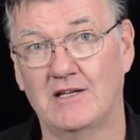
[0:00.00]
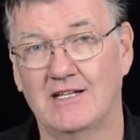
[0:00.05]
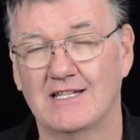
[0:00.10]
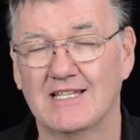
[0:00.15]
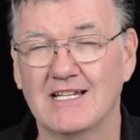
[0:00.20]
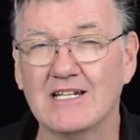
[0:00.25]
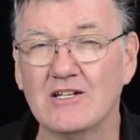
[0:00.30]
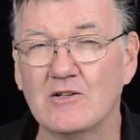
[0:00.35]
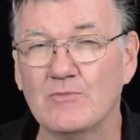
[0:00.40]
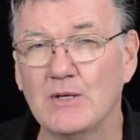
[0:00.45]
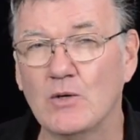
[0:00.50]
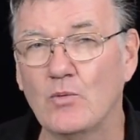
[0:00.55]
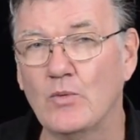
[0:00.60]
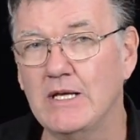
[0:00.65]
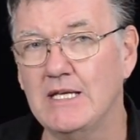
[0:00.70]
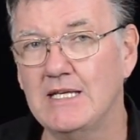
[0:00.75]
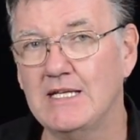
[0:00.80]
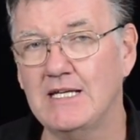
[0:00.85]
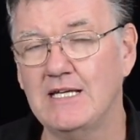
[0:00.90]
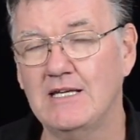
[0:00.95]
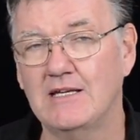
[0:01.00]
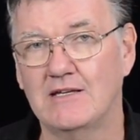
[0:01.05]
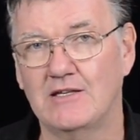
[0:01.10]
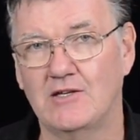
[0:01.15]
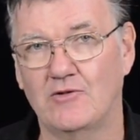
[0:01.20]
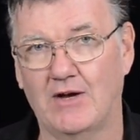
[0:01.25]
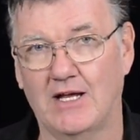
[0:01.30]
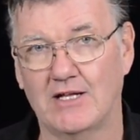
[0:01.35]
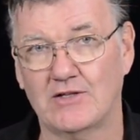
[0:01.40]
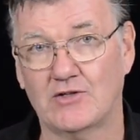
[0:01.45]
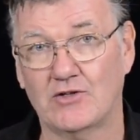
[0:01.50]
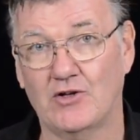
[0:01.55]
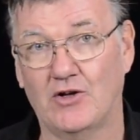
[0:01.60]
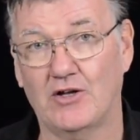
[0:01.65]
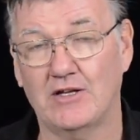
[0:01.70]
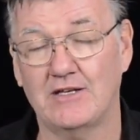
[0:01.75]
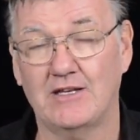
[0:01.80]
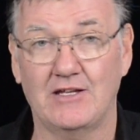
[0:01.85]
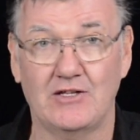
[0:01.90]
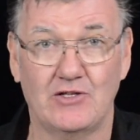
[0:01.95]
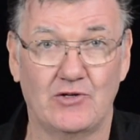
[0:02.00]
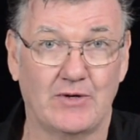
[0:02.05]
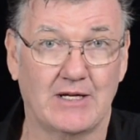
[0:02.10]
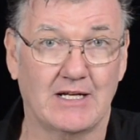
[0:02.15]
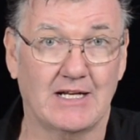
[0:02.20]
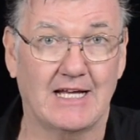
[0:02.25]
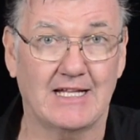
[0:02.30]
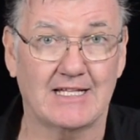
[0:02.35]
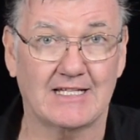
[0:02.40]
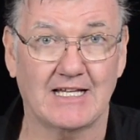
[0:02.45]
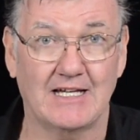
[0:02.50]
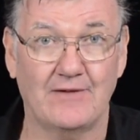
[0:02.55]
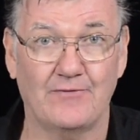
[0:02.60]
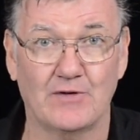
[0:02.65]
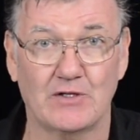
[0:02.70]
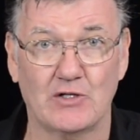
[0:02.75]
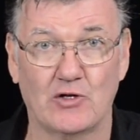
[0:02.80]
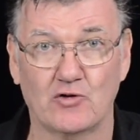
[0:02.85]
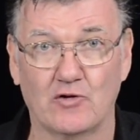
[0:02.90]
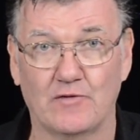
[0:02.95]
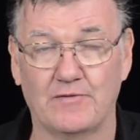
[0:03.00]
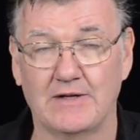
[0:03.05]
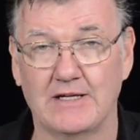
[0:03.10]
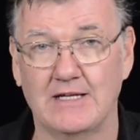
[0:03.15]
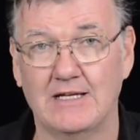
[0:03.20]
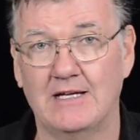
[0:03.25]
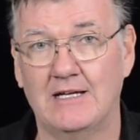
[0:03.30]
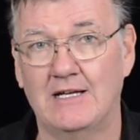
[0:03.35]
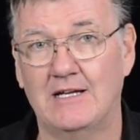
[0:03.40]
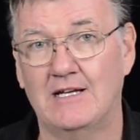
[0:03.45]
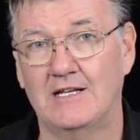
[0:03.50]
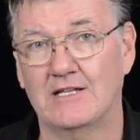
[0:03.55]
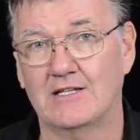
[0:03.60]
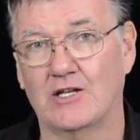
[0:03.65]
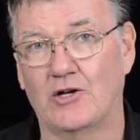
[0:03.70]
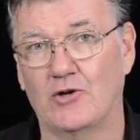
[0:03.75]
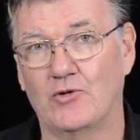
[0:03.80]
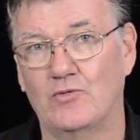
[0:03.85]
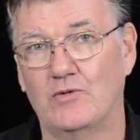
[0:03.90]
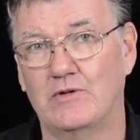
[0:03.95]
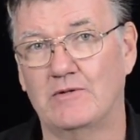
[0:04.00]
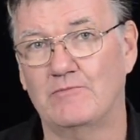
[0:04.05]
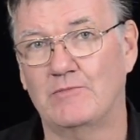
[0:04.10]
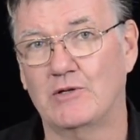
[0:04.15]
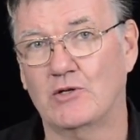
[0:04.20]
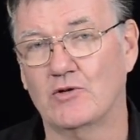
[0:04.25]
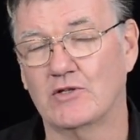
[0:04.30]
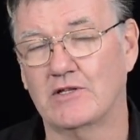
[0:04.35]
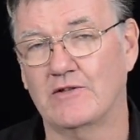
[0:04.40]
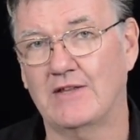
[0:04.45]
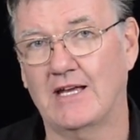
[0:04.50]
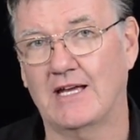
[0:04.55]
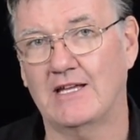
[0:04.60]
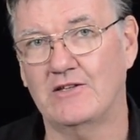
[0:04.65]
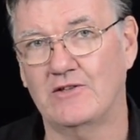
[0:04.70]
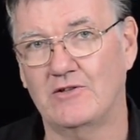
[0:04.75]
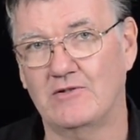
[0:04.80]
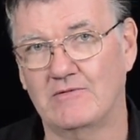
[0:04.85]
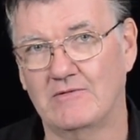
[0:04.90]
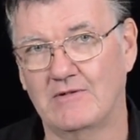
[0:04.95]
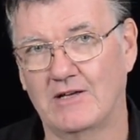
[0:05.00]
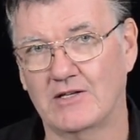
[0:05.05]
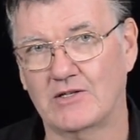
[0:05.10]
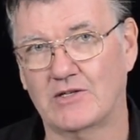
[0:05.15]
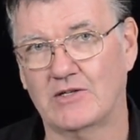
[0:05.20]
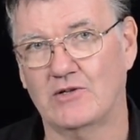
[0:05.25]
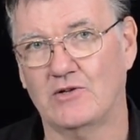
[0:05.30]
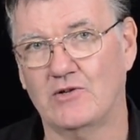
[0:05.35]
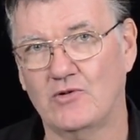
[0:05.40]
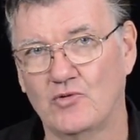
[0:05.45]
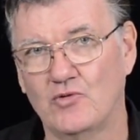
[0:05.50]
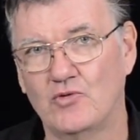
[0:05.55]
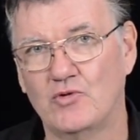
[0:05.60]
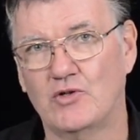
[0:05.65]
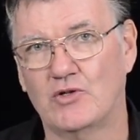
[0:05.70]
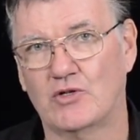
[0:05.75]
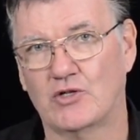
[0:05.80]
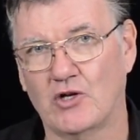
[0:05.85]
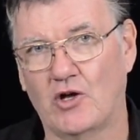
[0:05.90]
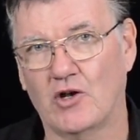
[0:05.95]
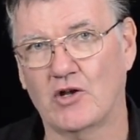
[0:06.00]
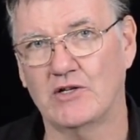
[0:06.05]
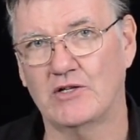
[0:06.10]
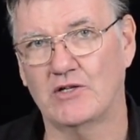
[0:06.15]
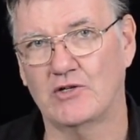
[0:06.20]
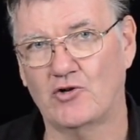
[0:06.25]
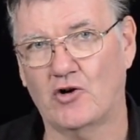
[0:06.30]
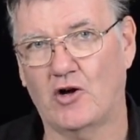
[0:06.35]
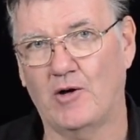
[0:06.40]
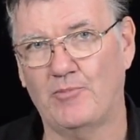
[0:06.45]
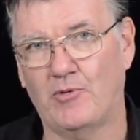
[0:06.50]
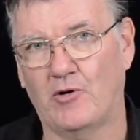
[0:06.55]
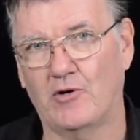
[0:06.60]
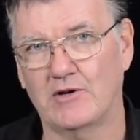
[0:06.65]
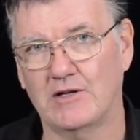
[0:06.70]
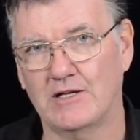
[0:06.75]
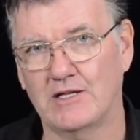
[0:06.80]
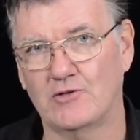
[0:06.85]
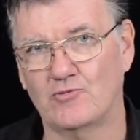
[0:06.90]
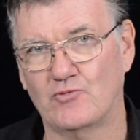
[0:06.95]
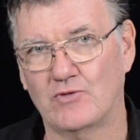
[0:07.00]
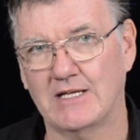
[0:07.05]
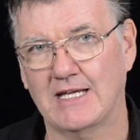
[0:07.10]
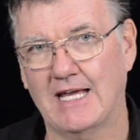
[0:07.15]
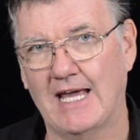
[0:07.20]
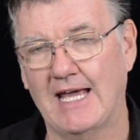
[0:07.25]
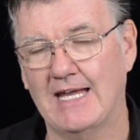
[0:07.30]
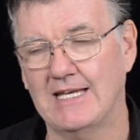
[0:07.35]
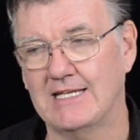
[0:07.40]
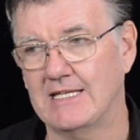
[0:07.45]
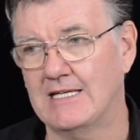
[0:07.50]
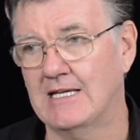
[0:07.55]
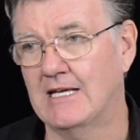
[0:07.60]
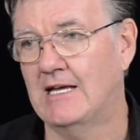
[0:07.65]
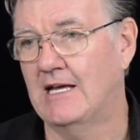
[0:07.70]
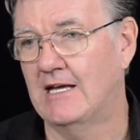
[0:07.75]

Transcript: It's a little bit windy, you're outside, you're doing landscape photography. So because of that, a good solid tripod is really handy.